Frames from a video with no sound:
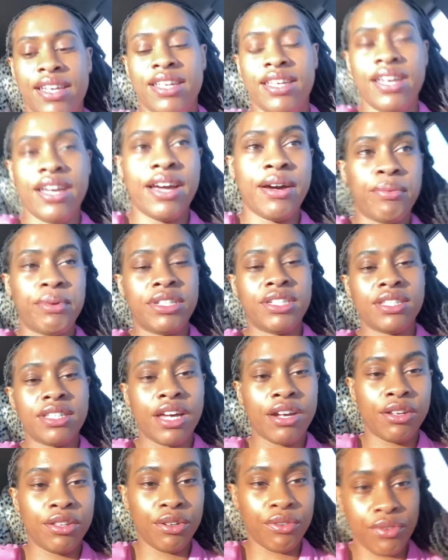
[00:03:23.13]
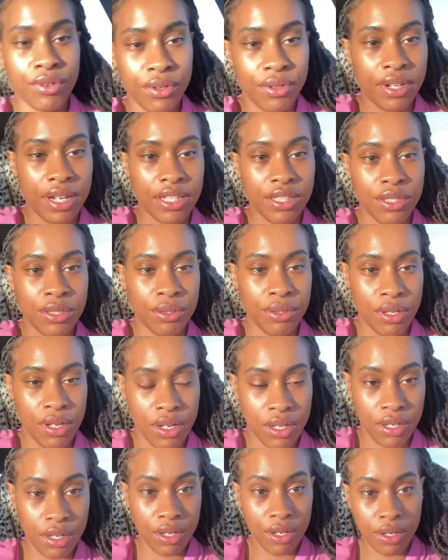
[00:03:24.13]
Yeah, we just got on the road not too
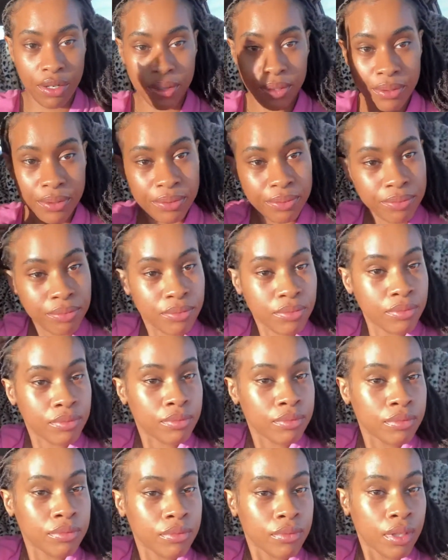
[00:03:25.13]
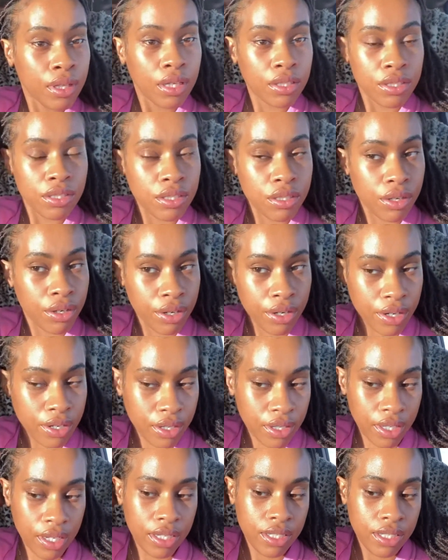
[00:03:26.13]
long ago. It's early.